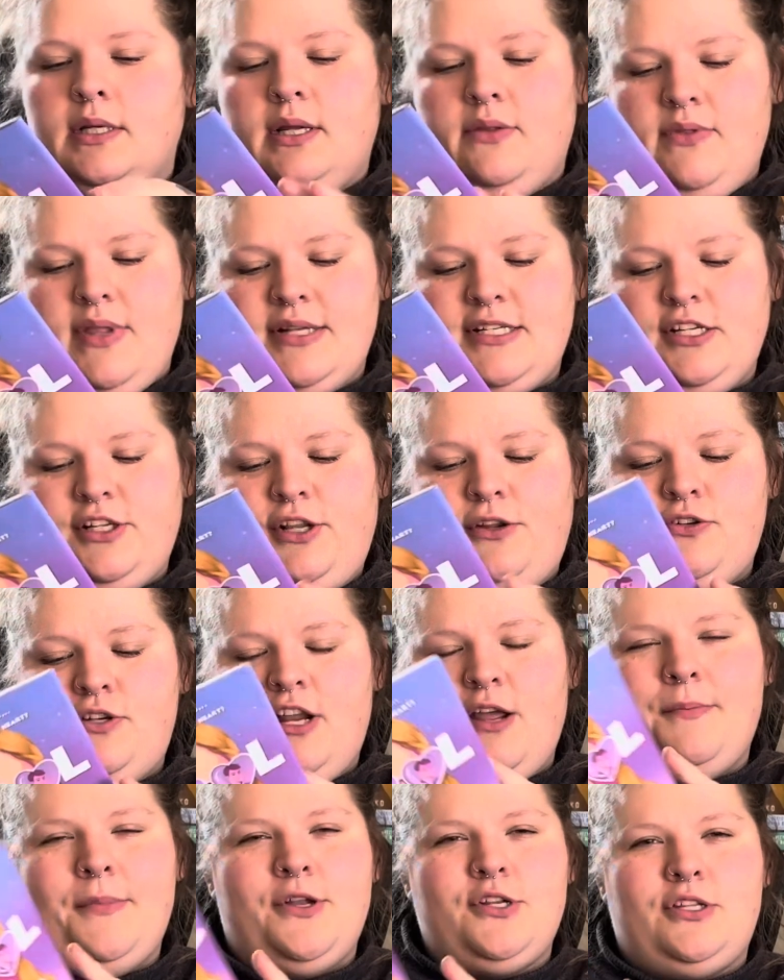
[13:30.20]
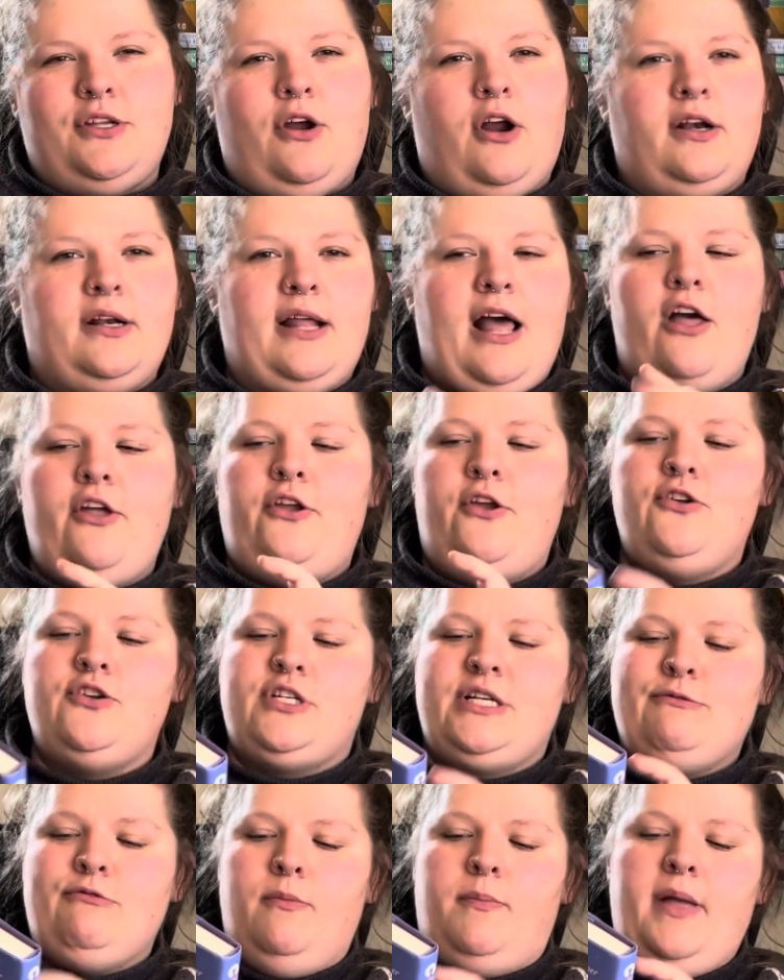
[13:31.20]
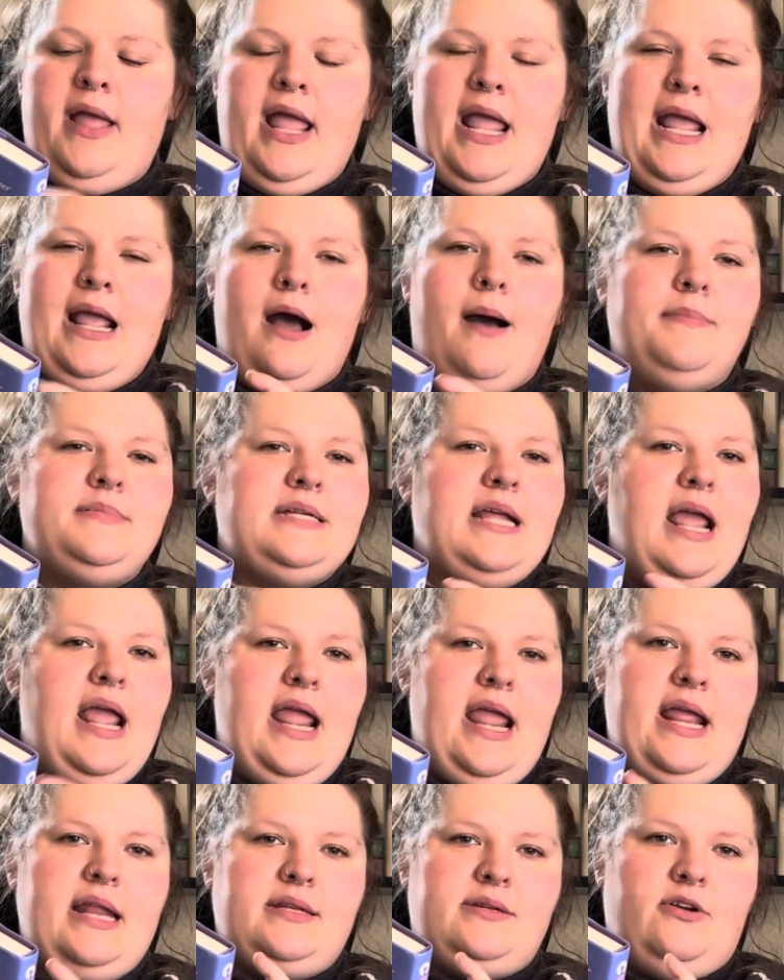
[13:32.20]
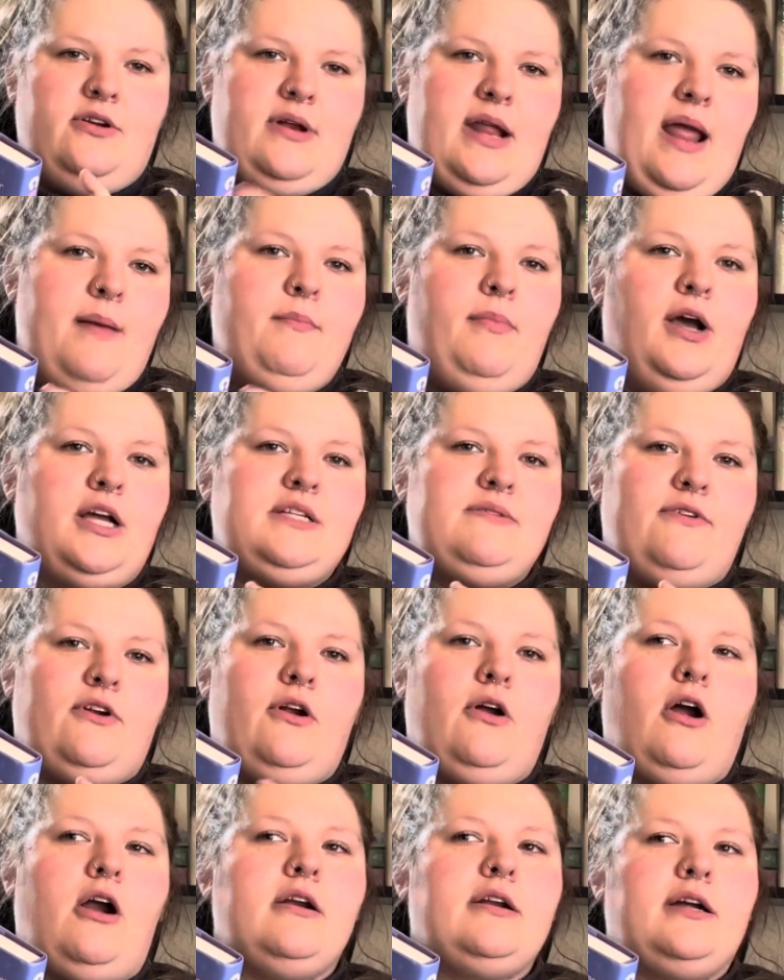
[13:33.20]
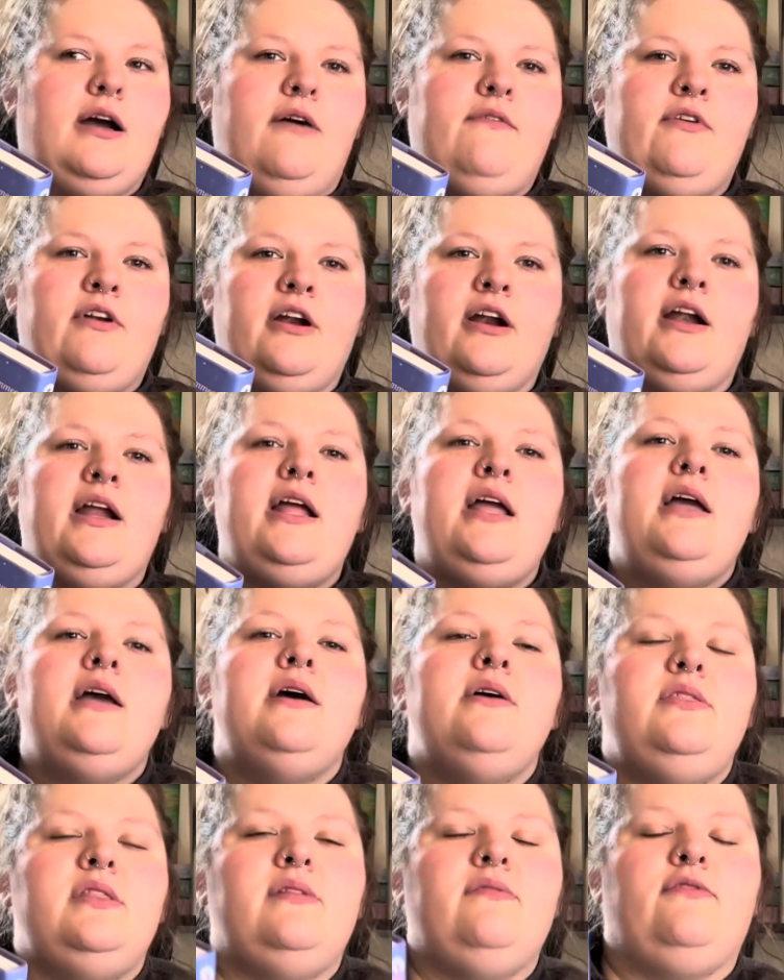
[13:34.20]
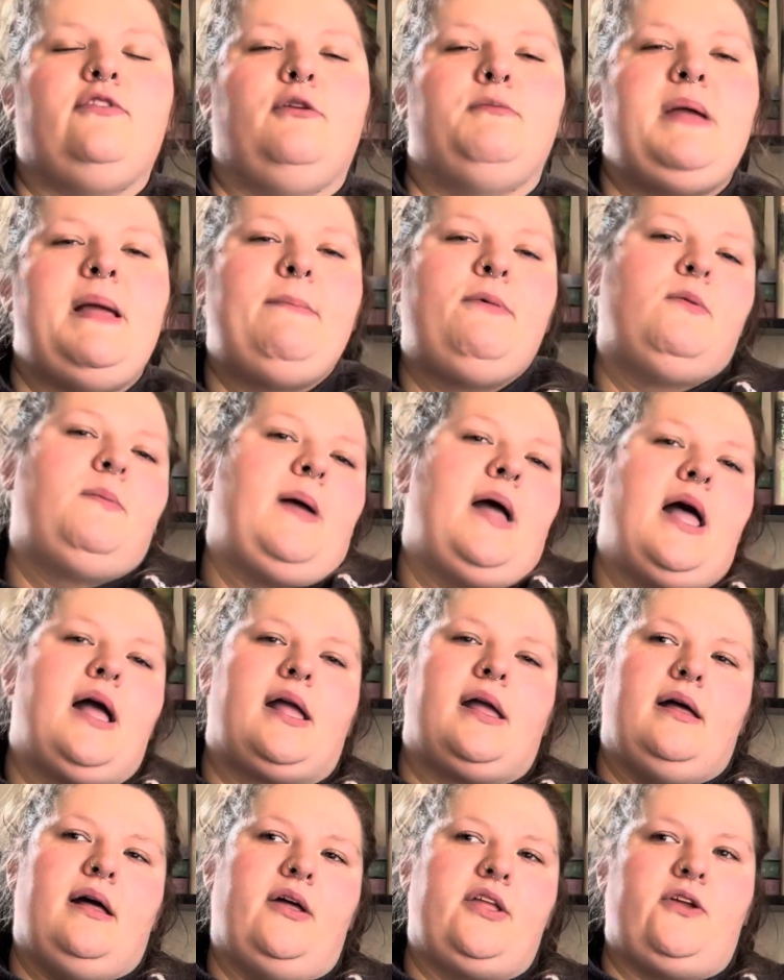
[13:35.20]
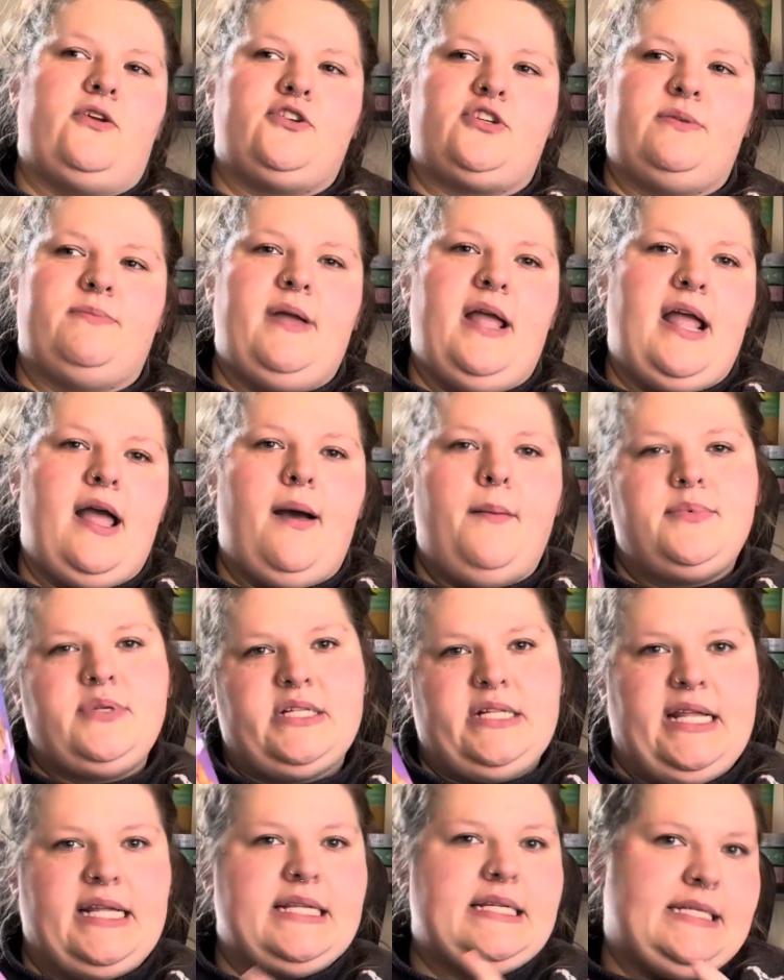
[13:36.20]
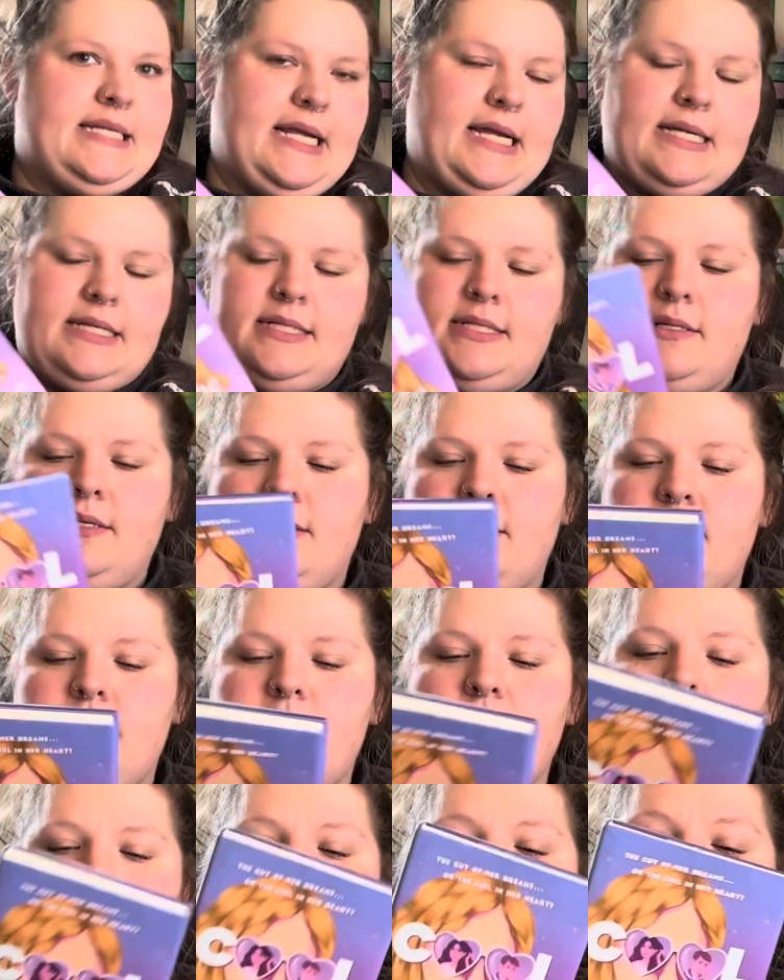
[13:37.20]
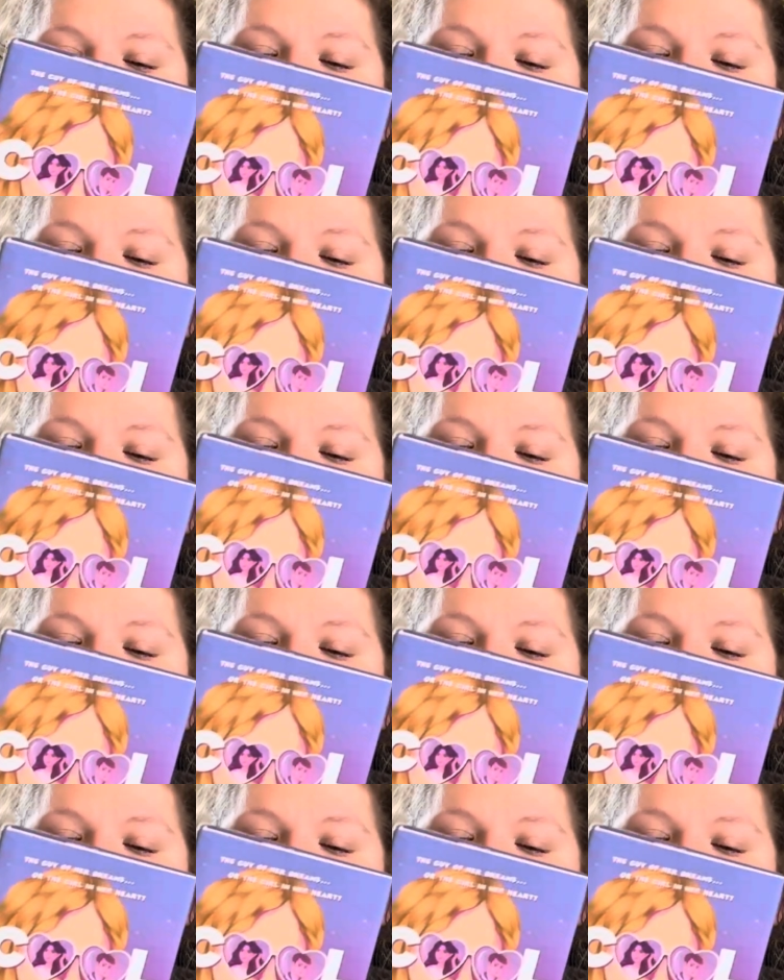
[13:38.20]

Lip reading: That's usually how much I usually will pay up to $8 or $9 for a hardcover. And then for a paperback, I'll usually pay up to like $6. So